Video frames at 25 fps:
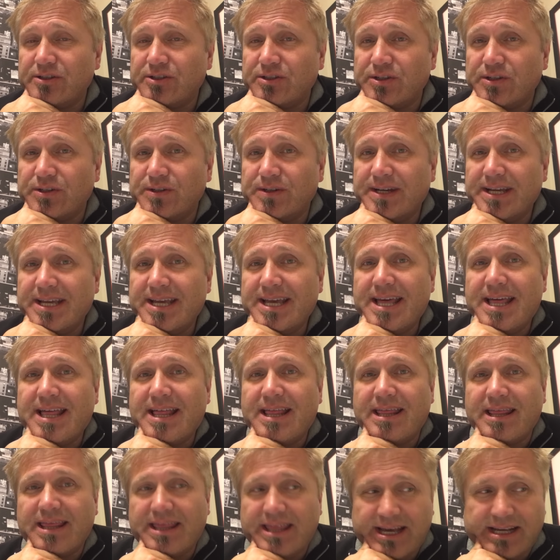So,
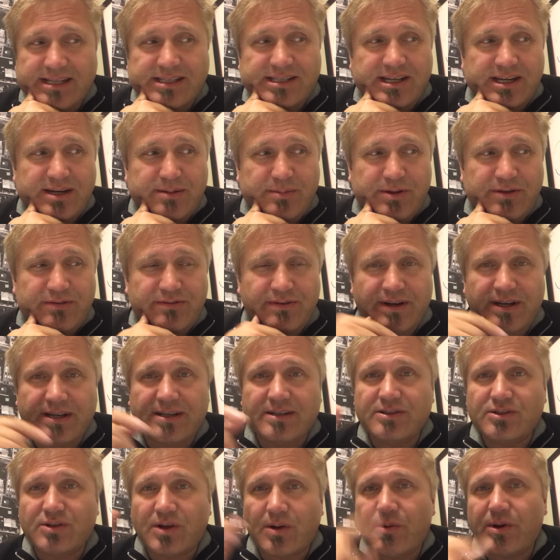that's going to be
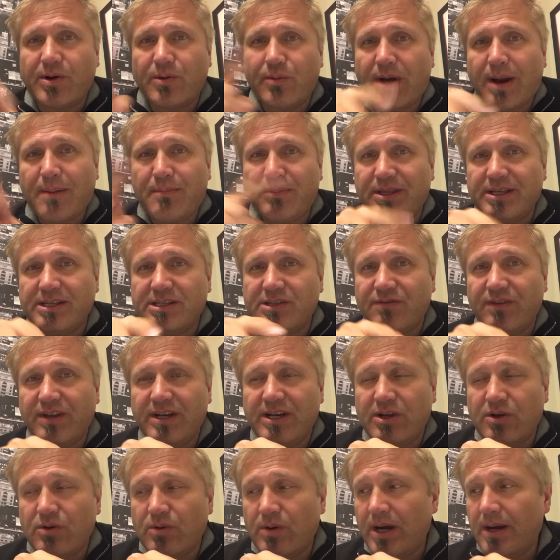fun. So, I want to wrap this
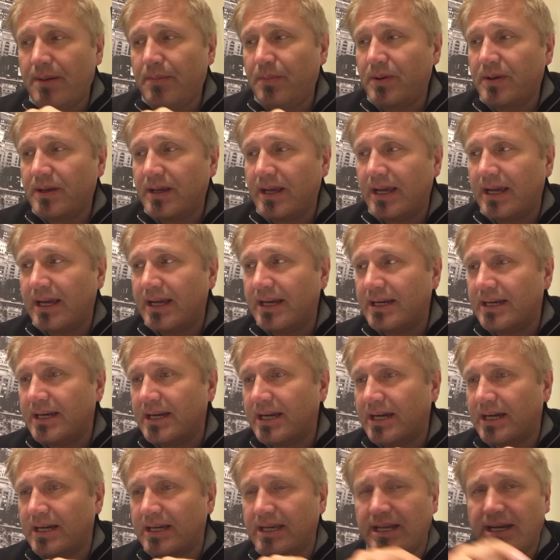video up and
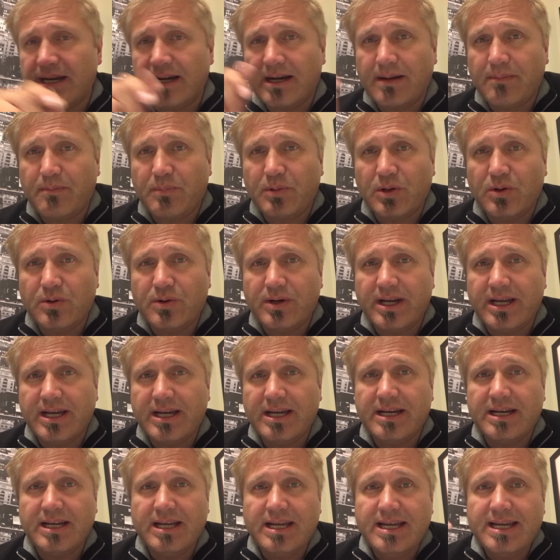uh, get it
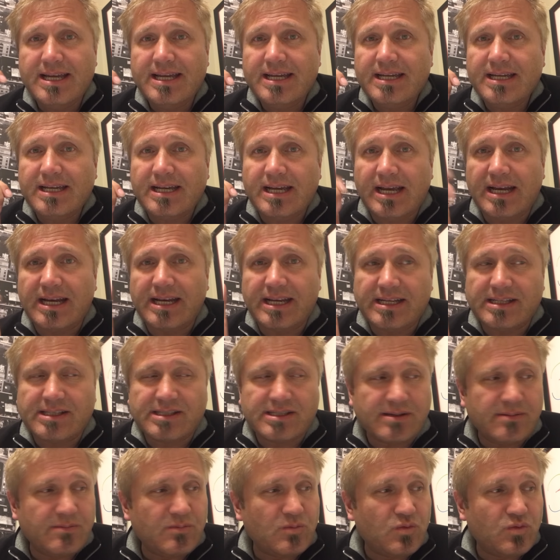uploaded and get
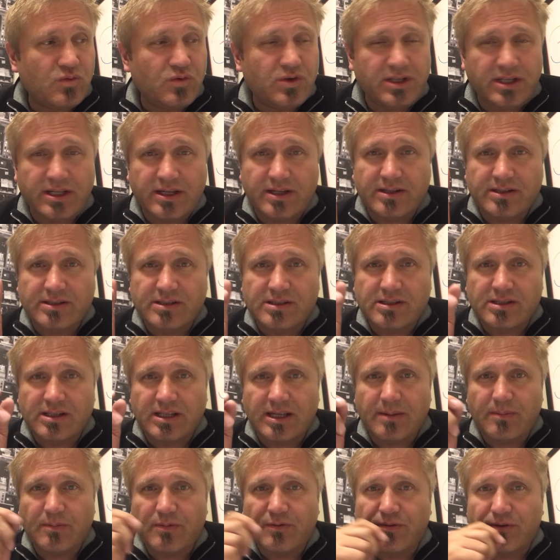some really good
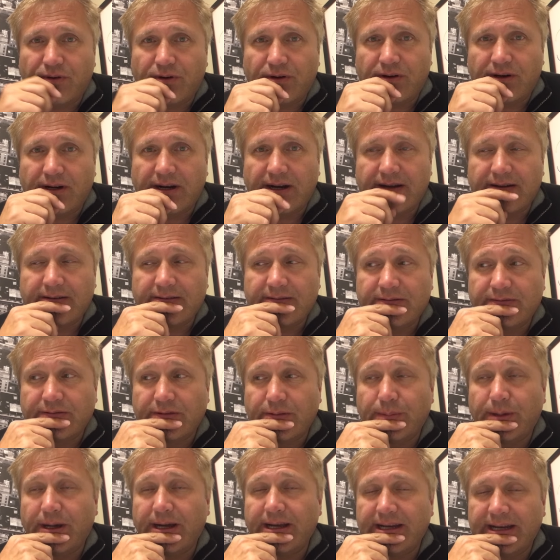sleep for uh,
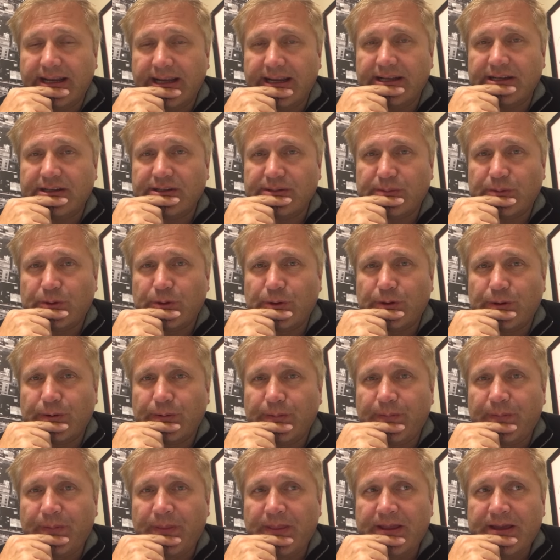for my day
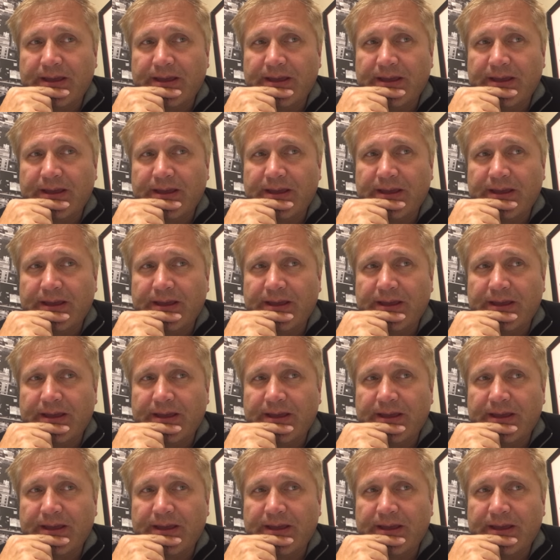tomorrow.